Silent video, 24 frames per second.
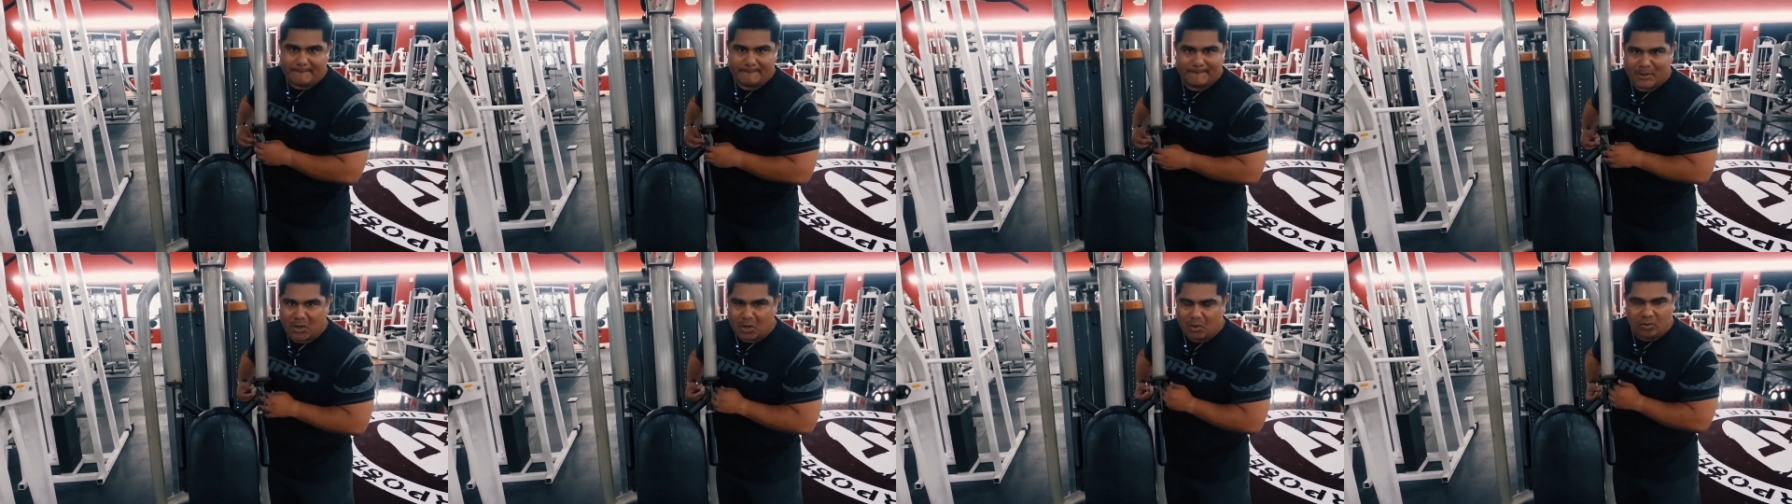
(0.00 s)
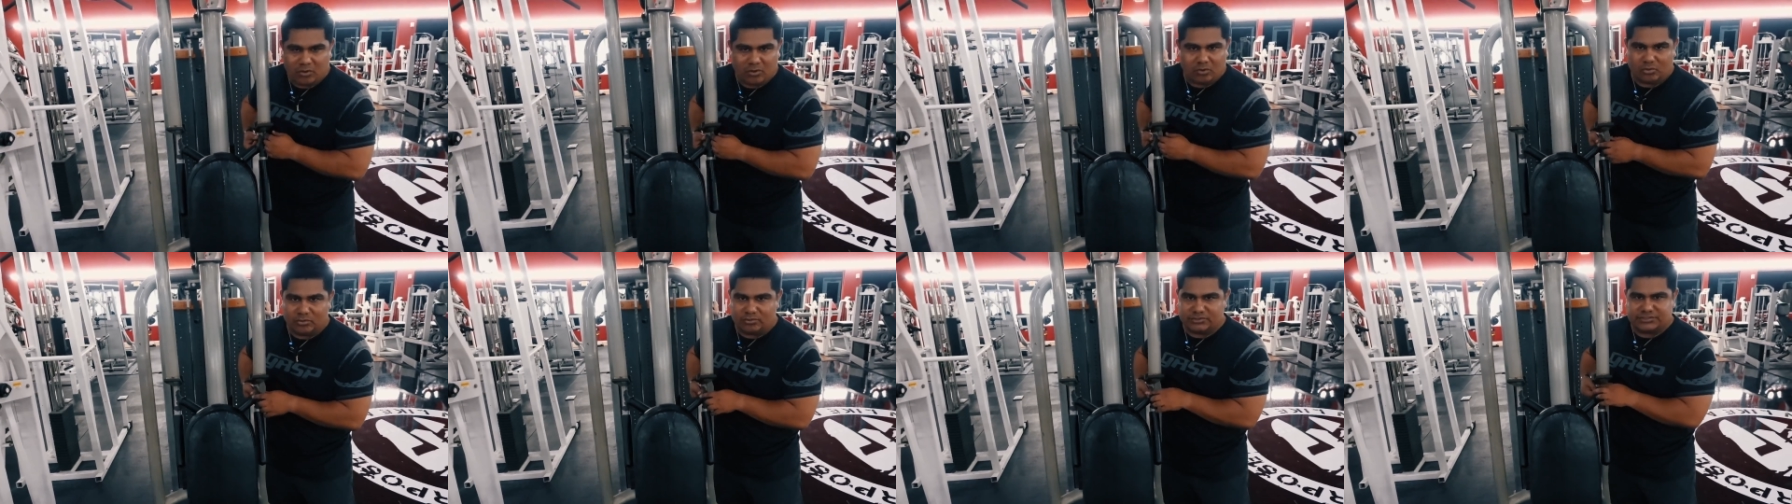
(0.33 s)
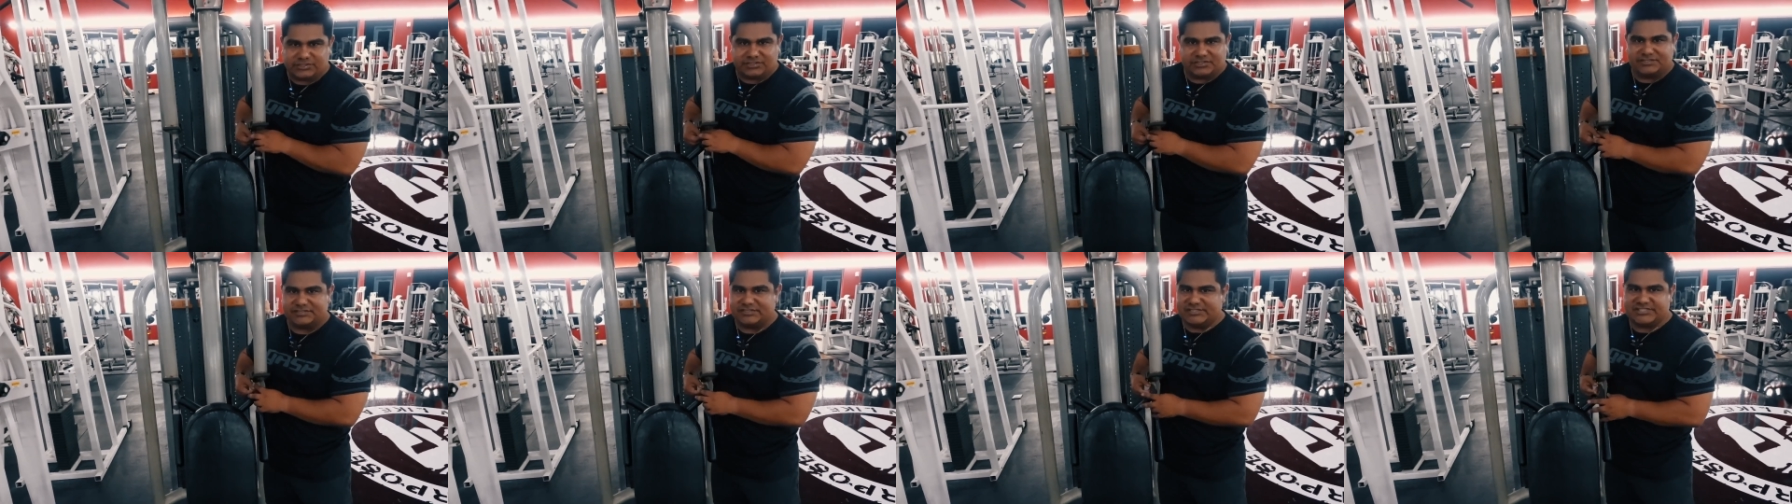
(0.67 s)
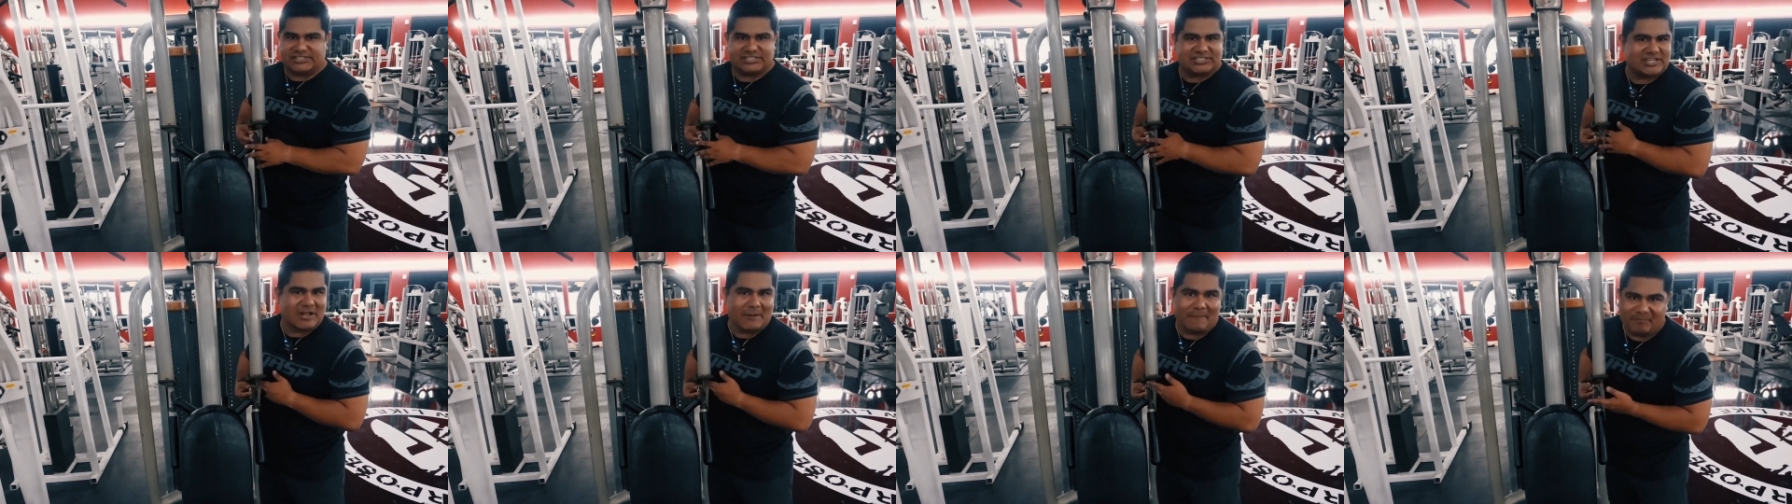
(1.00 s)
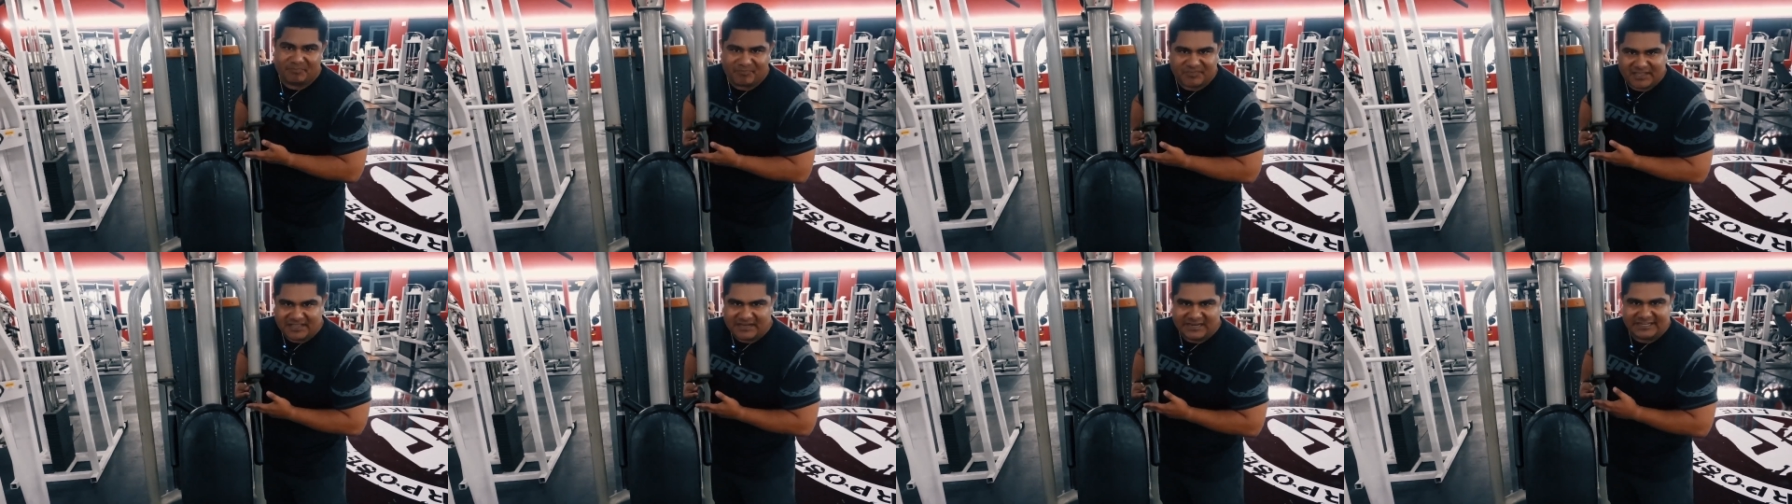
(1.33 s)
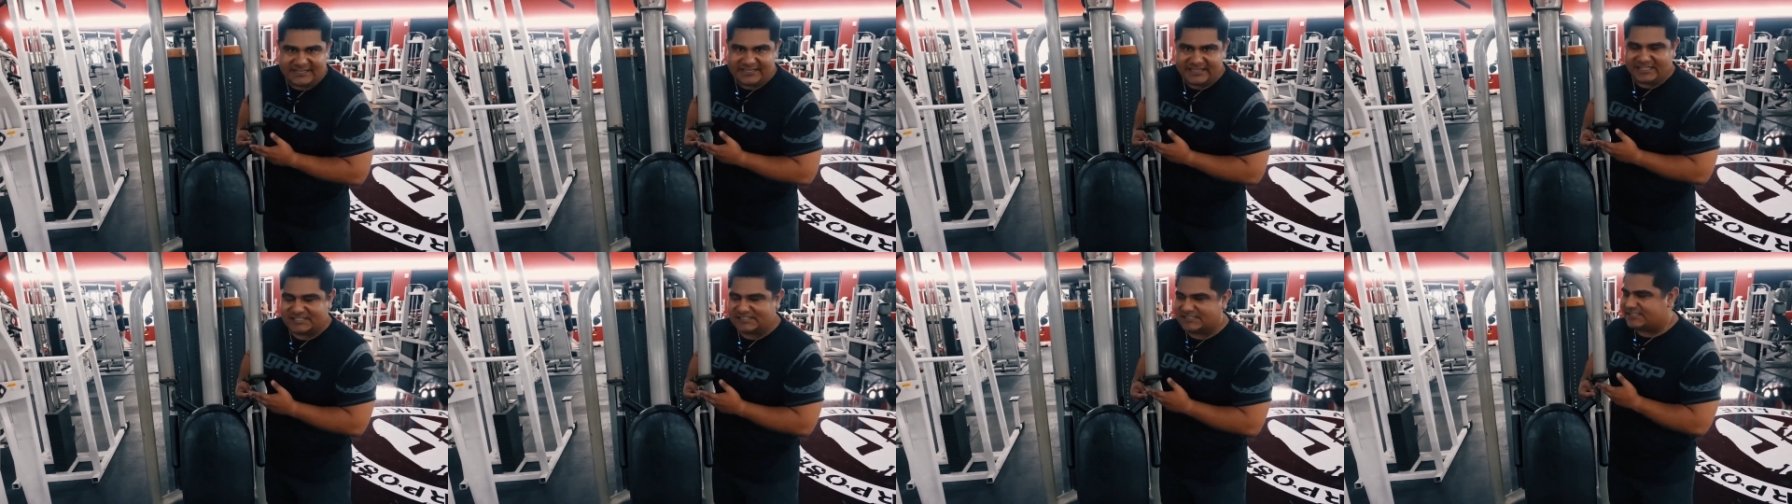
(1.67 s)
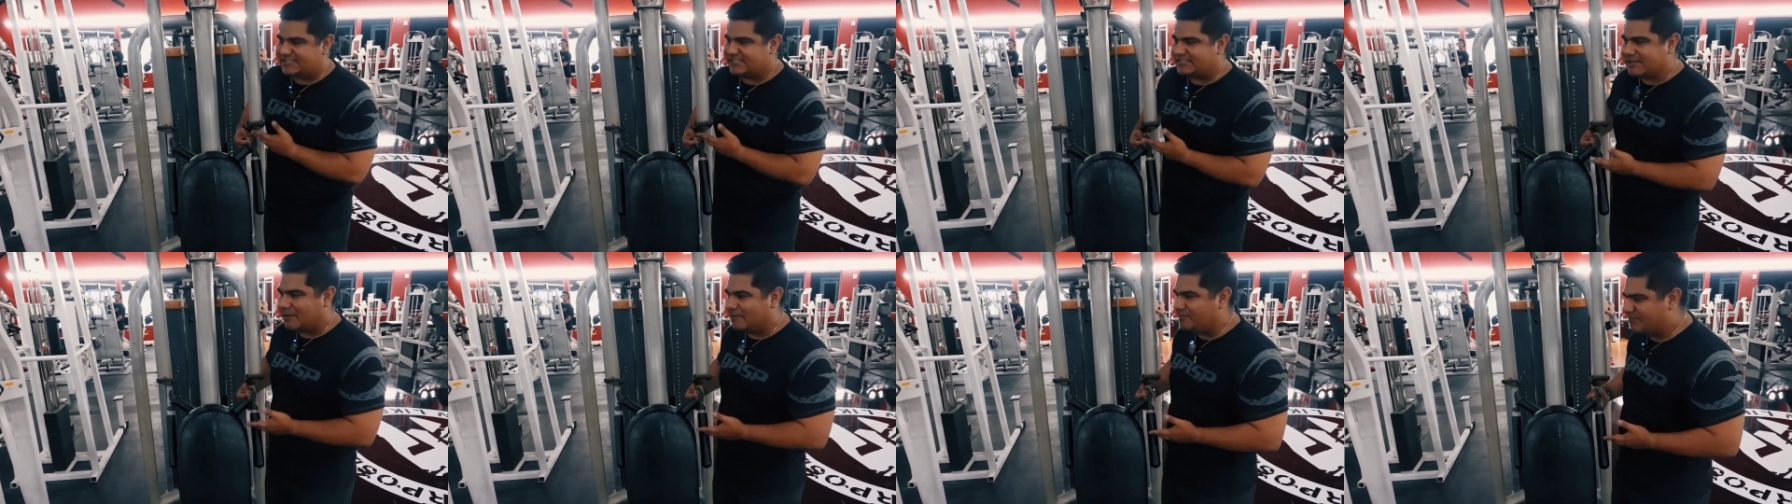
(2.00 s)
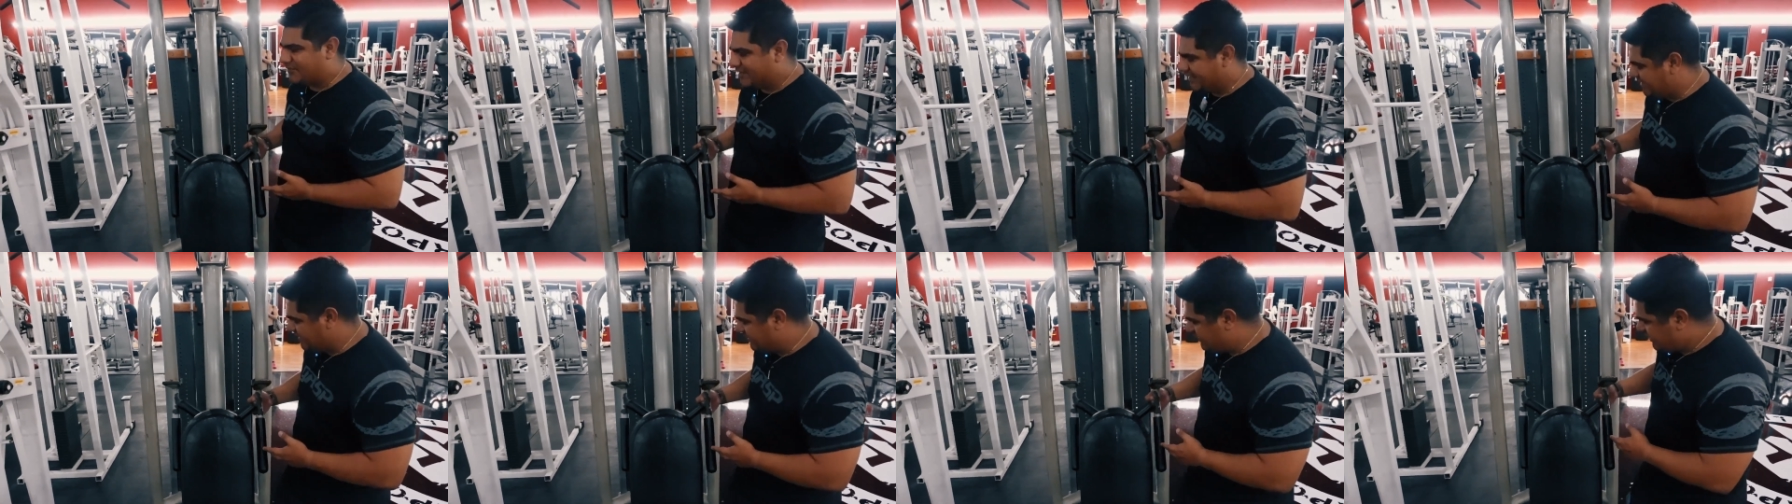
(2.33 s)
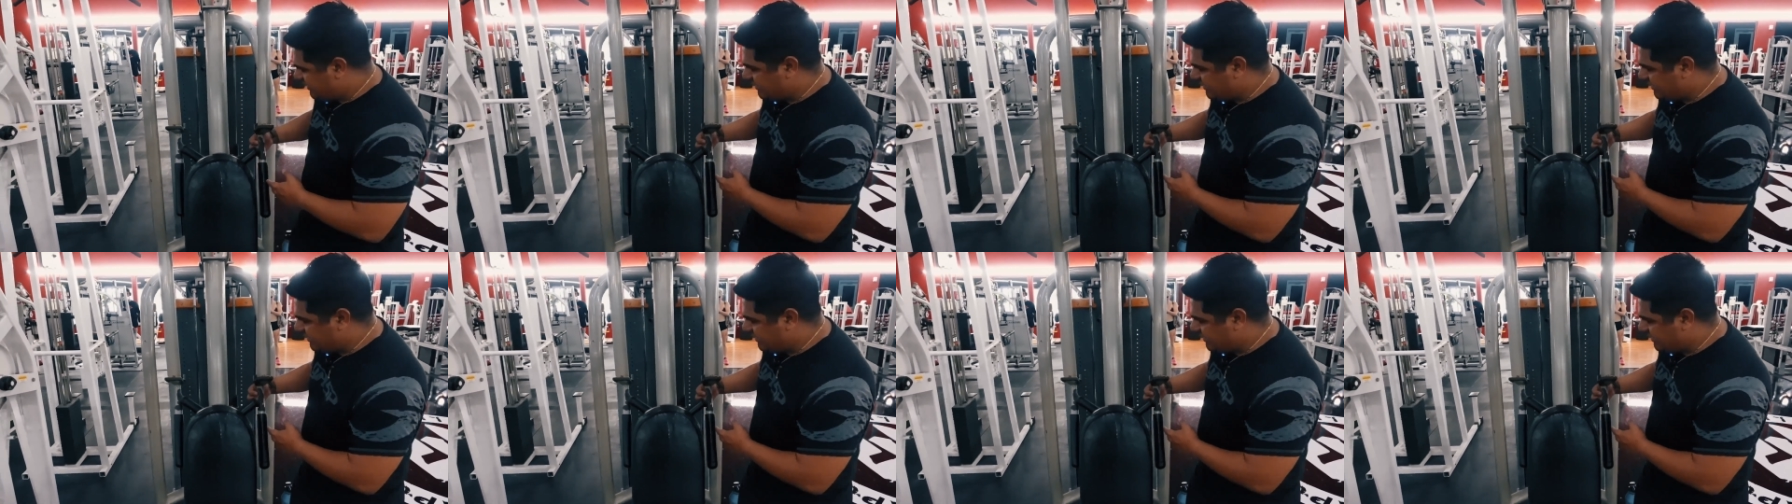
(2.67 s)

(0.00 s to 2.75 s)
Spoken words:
bolt or something. It does something,